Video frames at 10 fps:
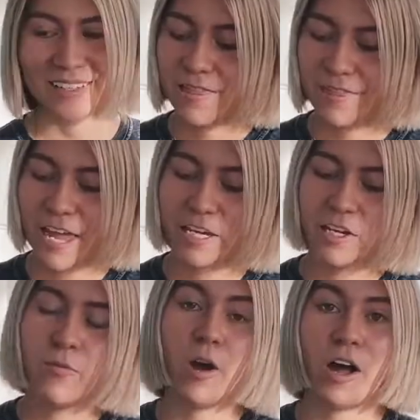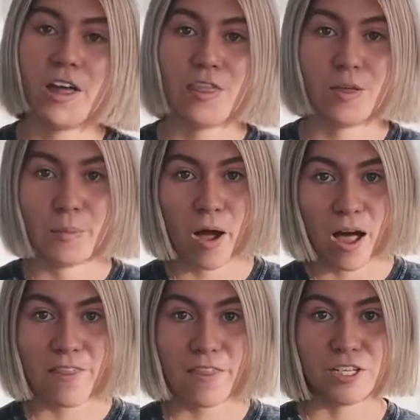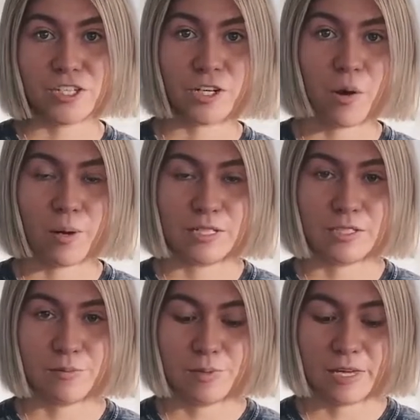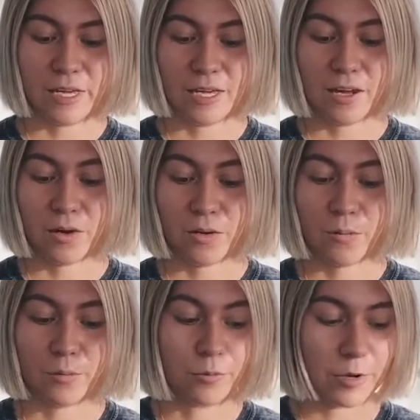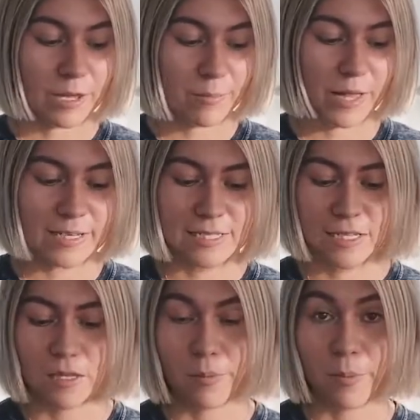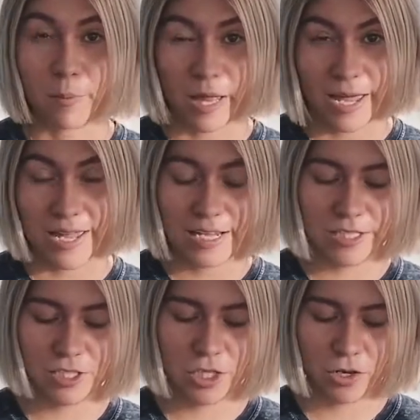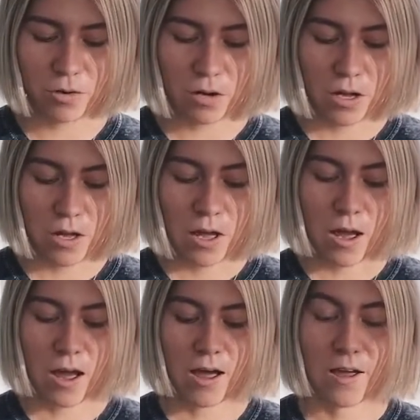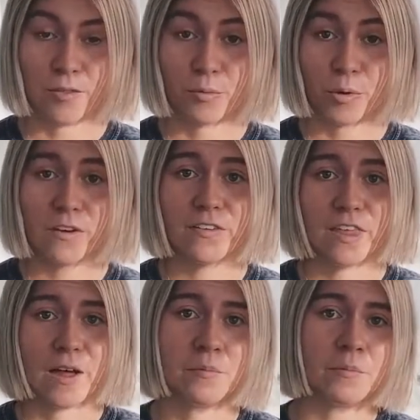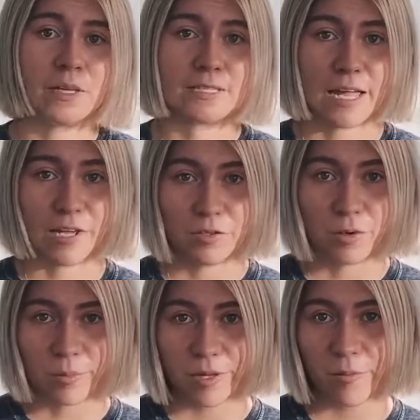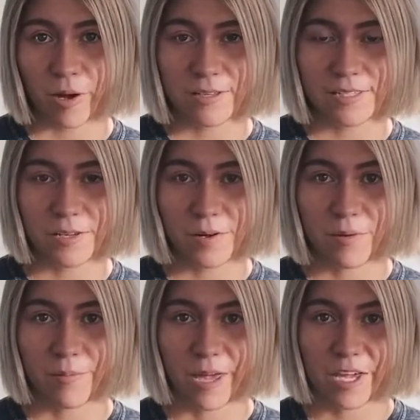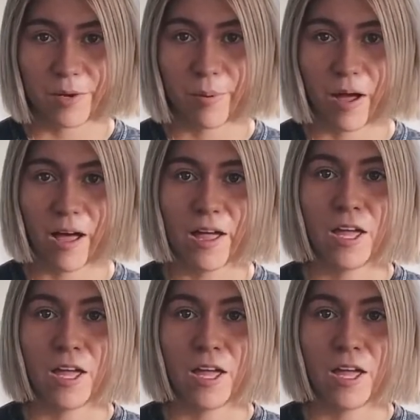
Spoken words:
then you want the pot that you're going to be replanting the plant into. The rule of thumb is that you normally want to make your pot